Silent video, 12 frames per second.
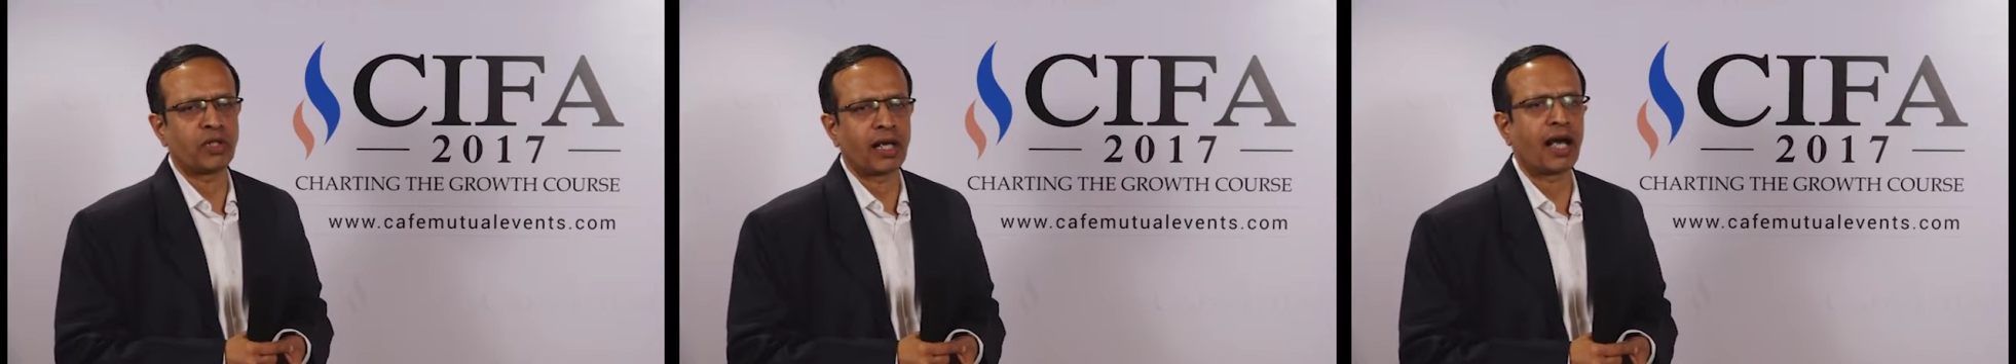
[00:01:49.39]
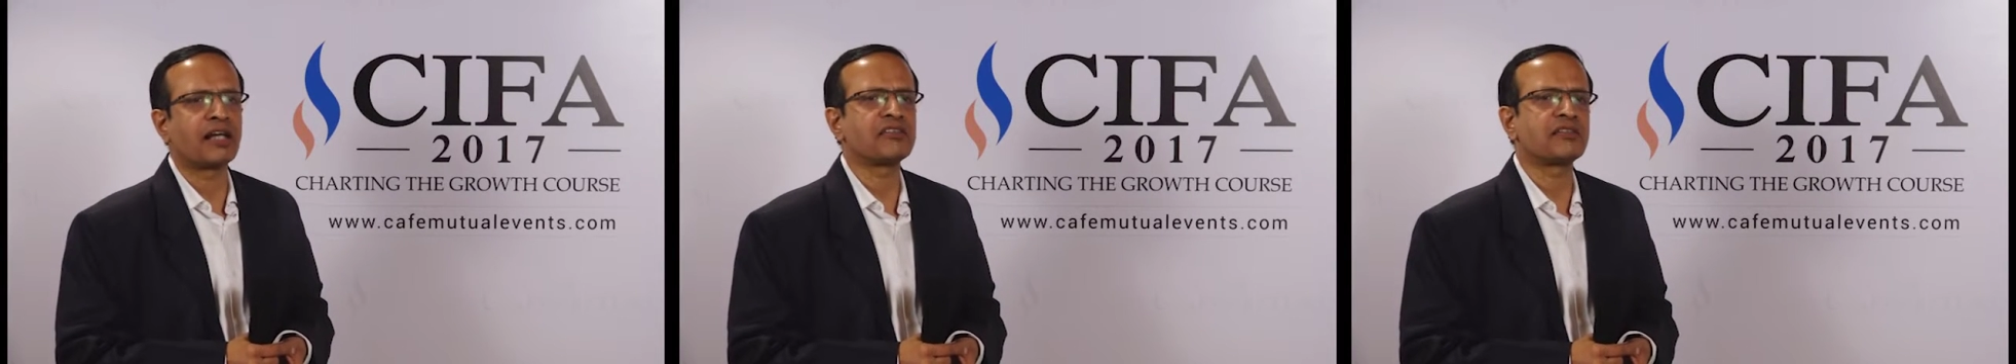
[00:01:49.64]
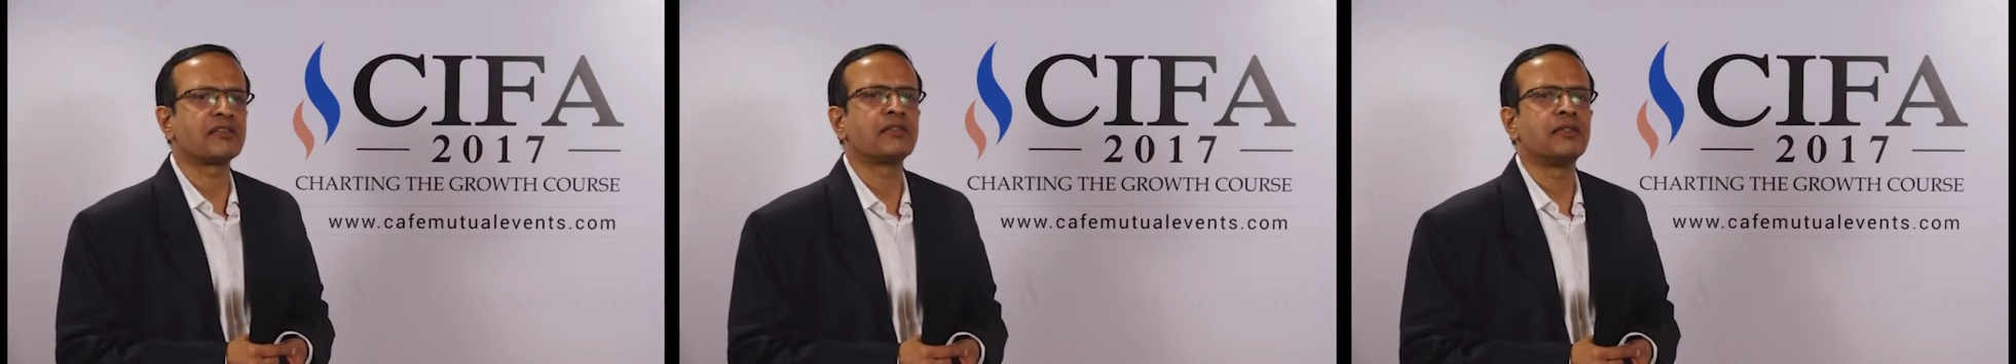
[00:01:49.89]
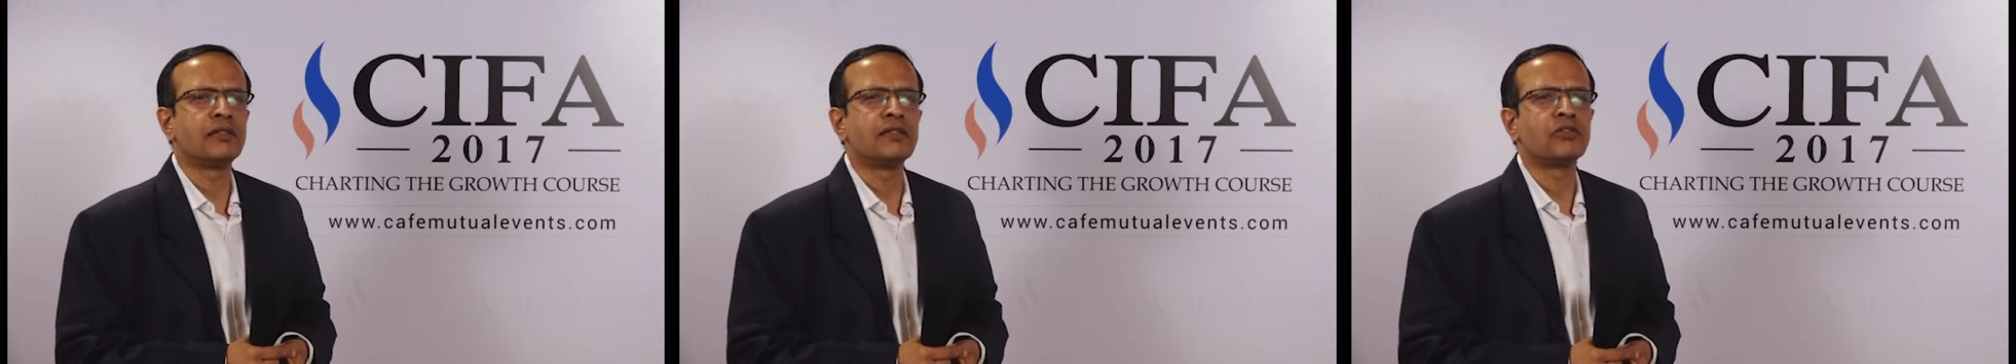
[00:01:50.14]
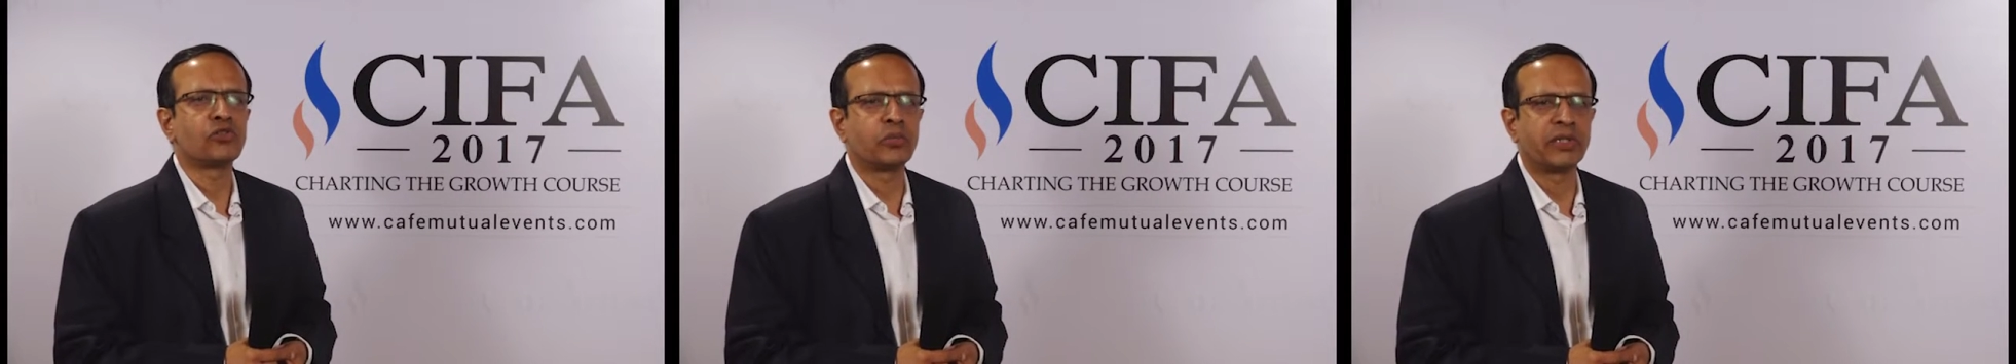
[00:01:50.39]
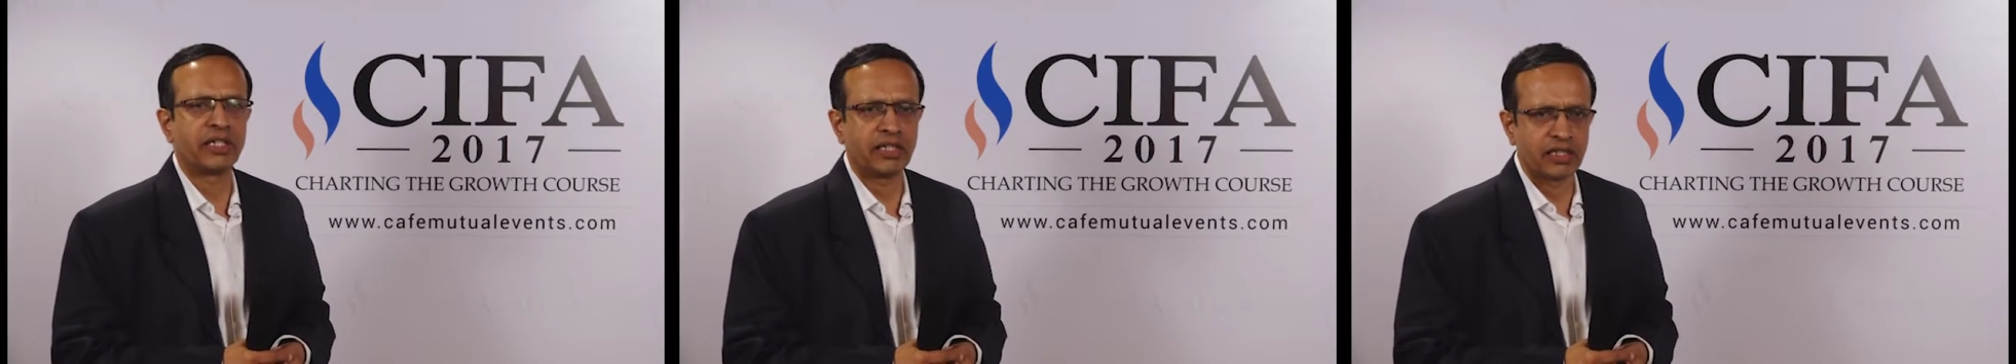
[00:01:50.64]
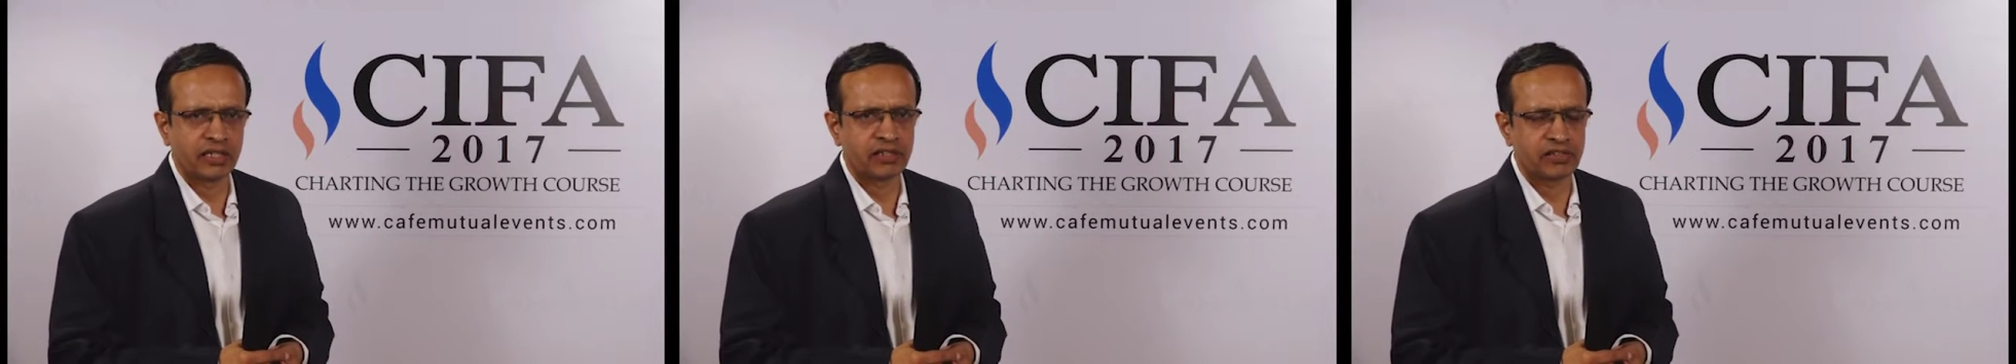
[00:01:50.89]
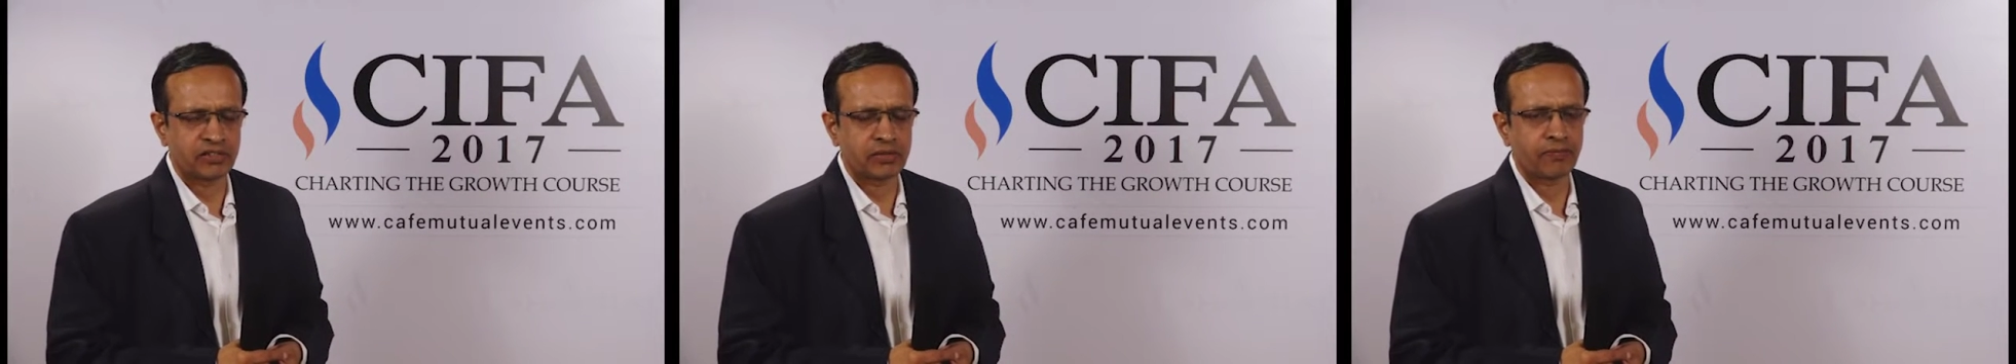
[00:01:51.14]
the last so many
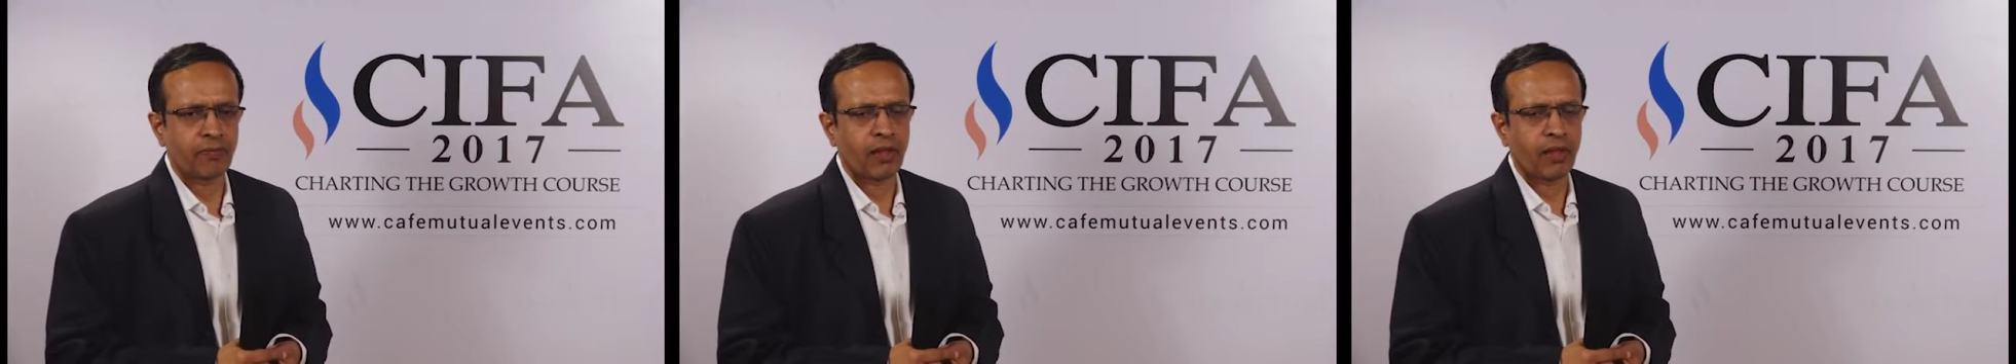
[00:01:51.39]
years